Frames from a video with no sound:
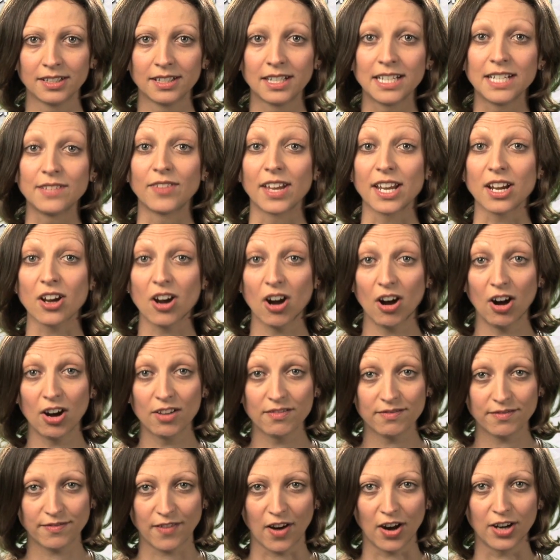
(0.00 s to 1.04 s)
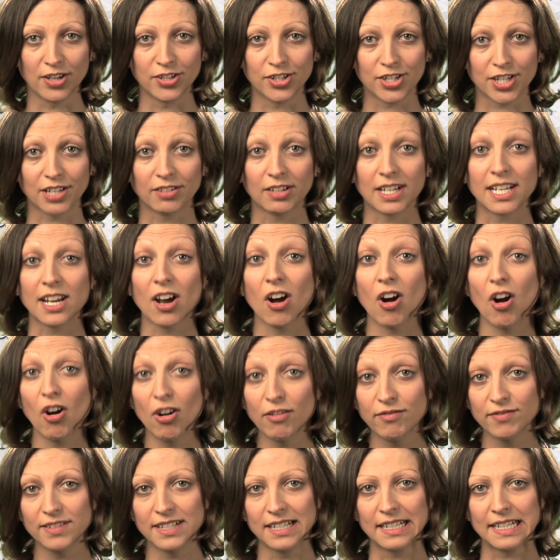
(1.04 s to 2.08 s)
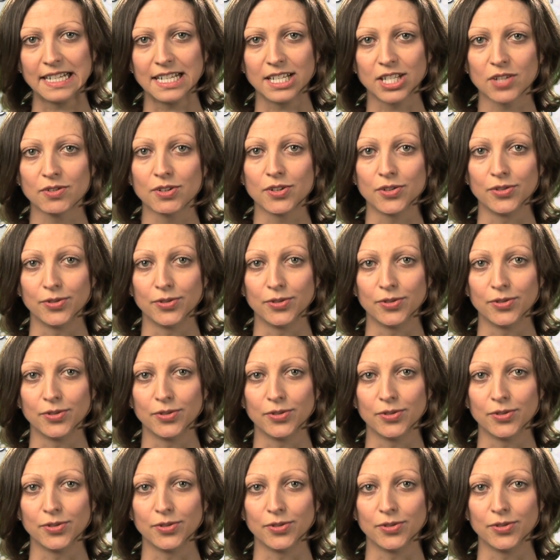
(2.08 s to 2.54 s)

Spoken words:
If they can't find you, it often leads to an